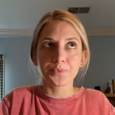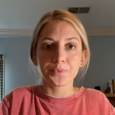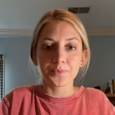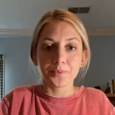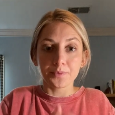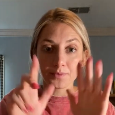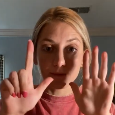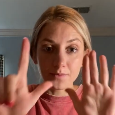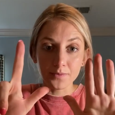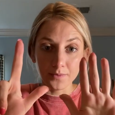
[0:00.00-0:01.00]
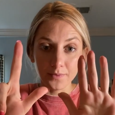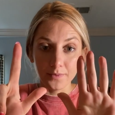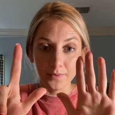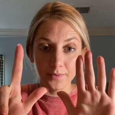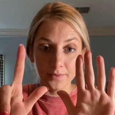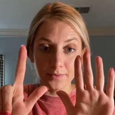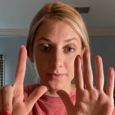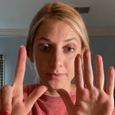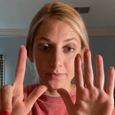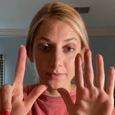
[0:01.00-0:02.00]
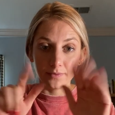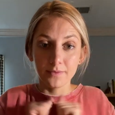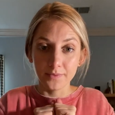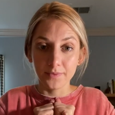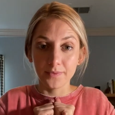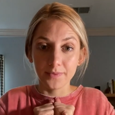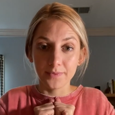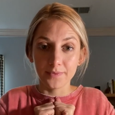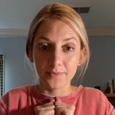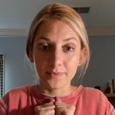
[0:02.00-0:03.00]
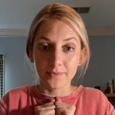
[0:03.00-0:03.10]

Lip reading: (silence)